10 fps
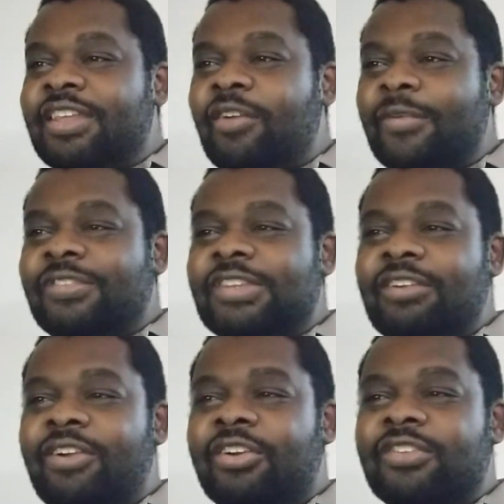There been
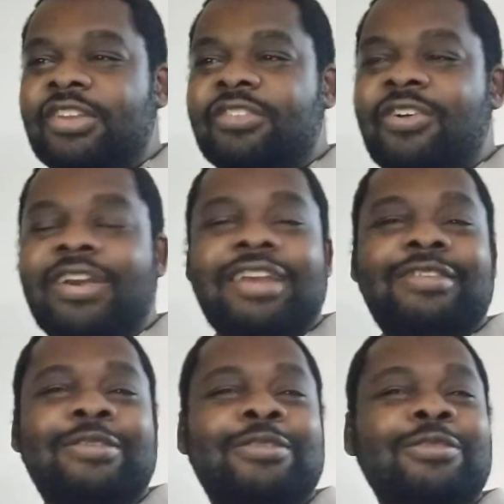zero increase in assault
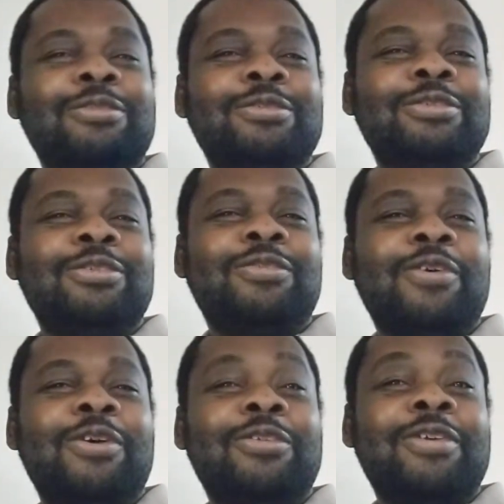cases mm-hmm, as
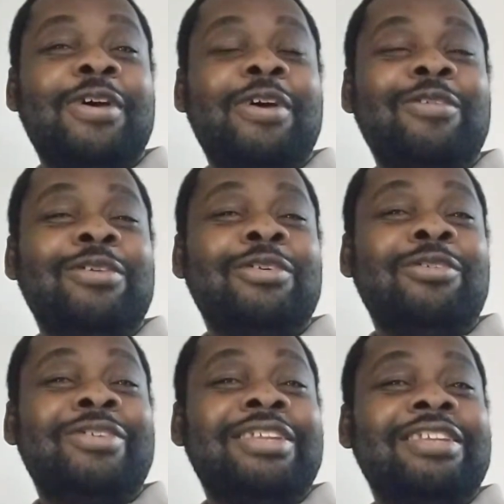far as uh, we, we,
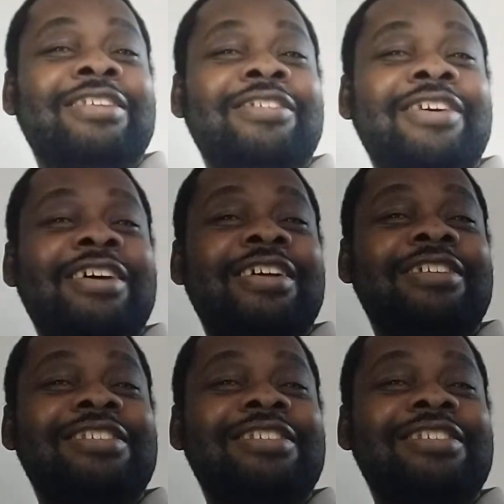were willing to uh,